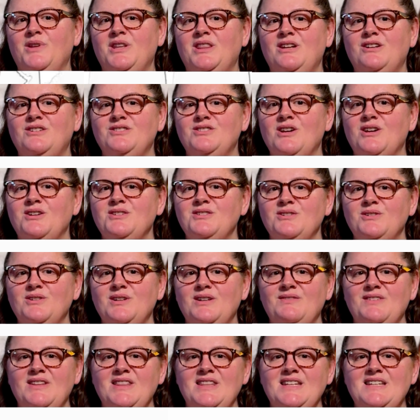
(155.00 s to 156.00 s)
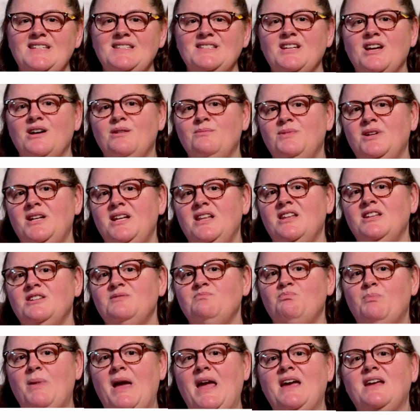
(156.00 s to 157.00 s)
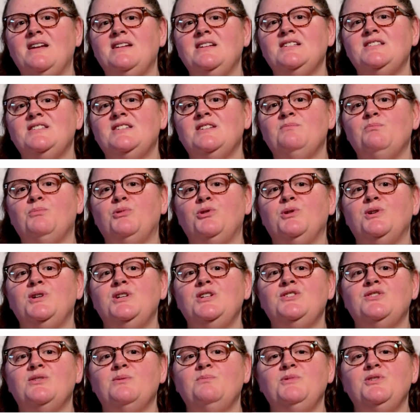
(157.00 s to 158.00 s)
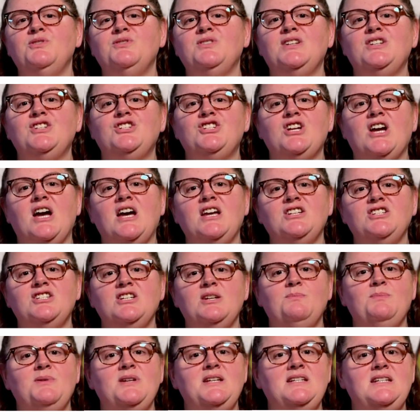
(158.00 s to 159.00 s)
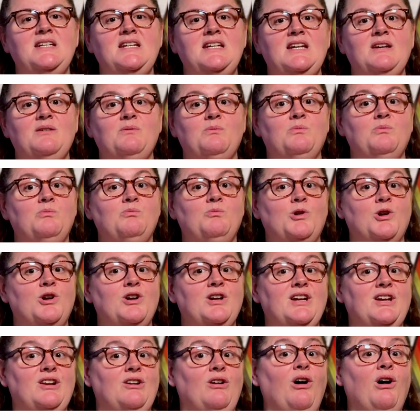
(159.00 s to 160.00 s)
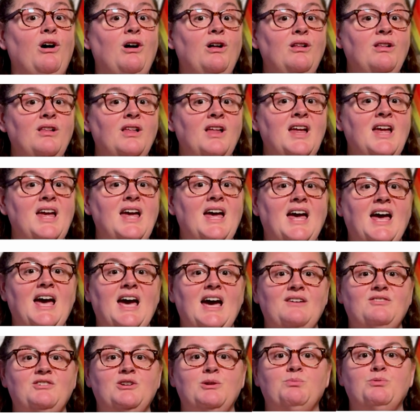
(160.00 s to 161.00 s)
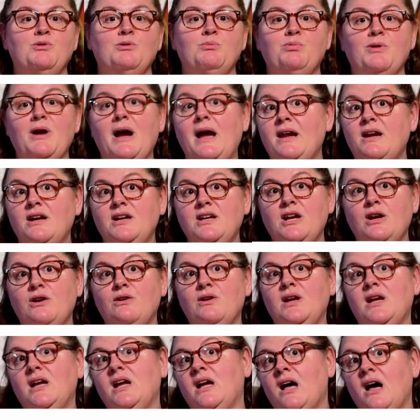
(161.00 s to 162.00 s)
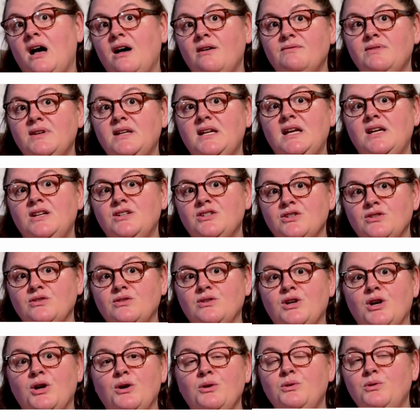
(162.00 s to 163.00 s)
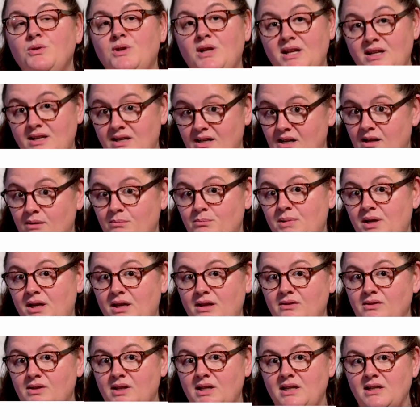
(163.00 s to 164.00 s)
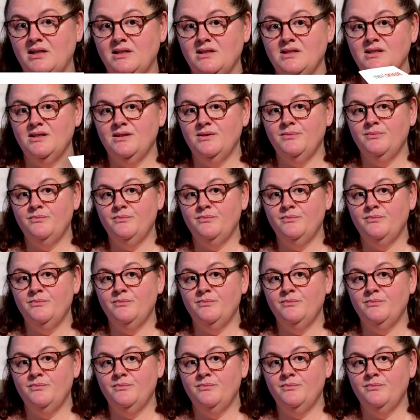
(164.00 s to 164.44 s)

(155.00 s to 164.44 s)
But there's also even this company that banned its employees from using ChatGPT at work at all after proprietary and confidential code ended up being leaked.